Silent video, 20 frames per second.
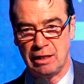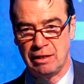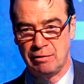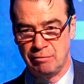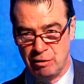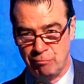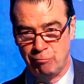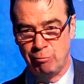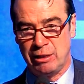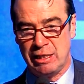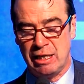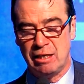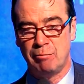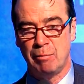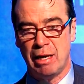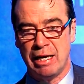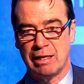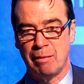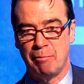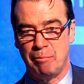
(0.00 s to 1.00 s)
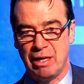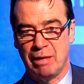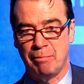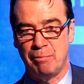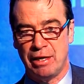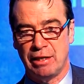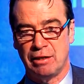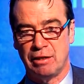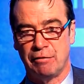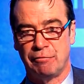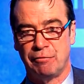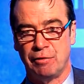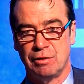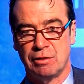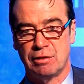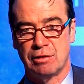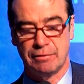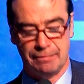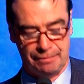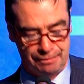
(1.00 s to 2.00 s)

It did make a big, big difference.